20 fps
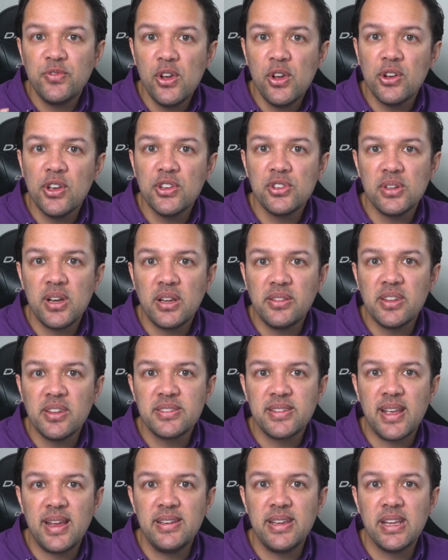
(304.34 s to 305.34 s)
focus on
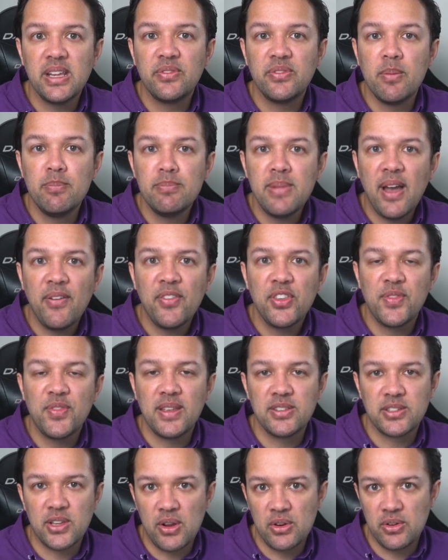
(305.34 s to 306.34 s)
understanding the maths
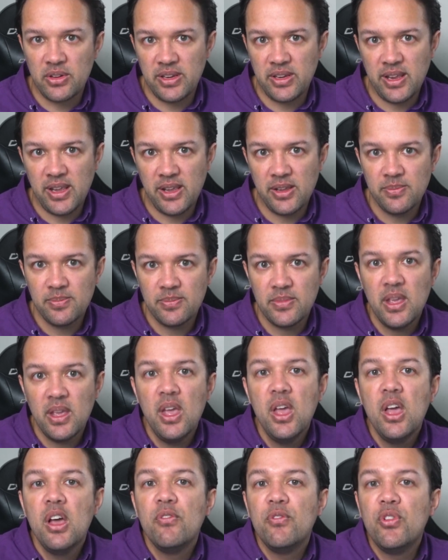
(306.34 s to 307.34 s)
that's going on here.
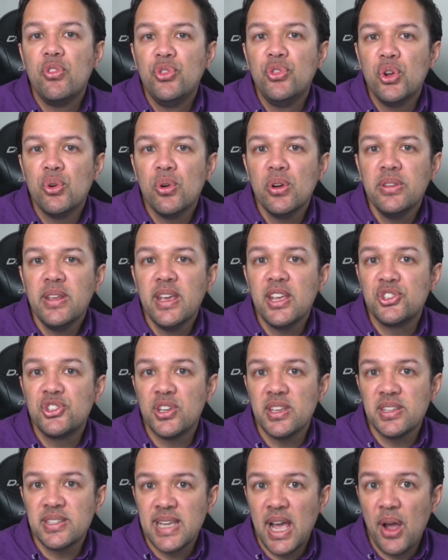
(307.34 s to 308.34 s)
The neuron is
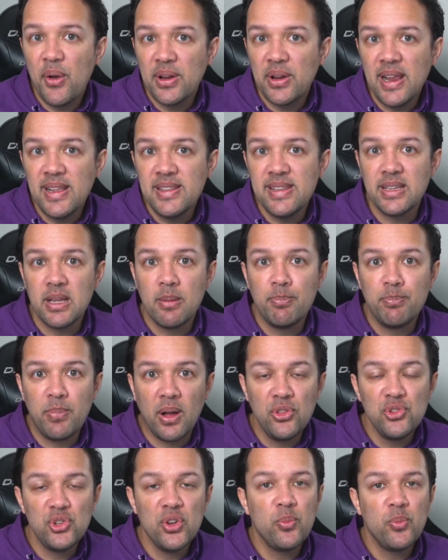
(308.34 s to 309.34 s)
just calculating a
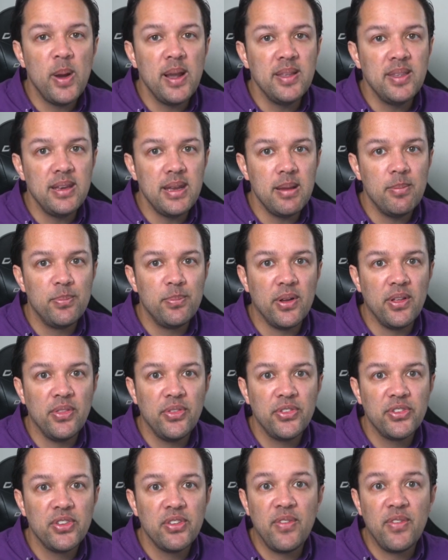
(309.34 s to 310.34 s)
bunch of weighted
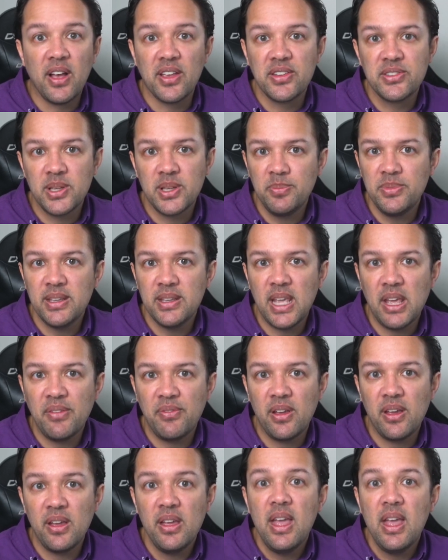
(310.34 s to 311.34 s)
inputs that are summed
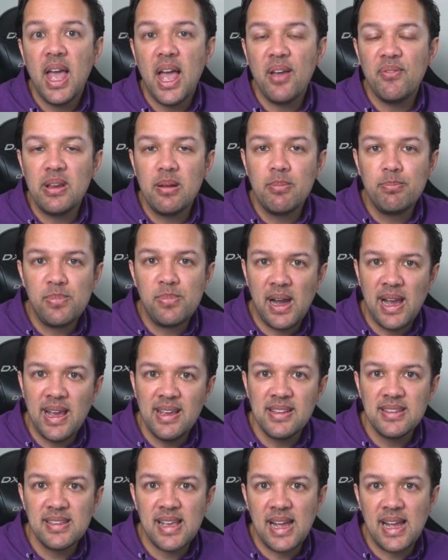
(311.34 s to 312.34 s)
together and then a
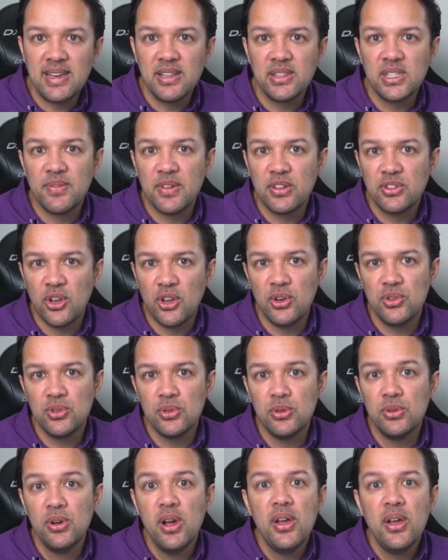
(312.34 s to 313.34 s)
bias is added to the
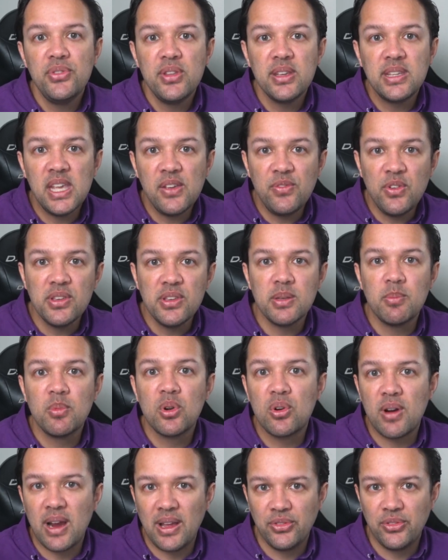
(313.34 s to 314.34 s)
total to give you some
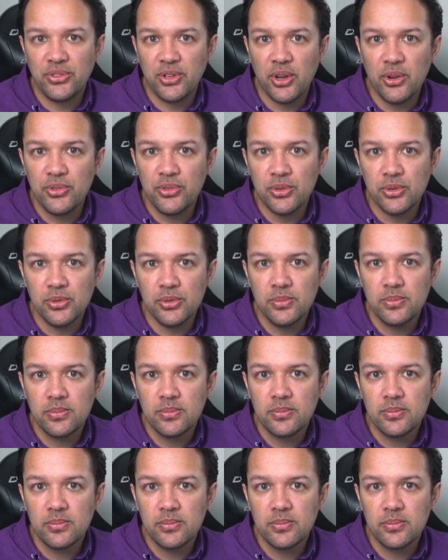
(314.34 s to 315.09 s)
grand total.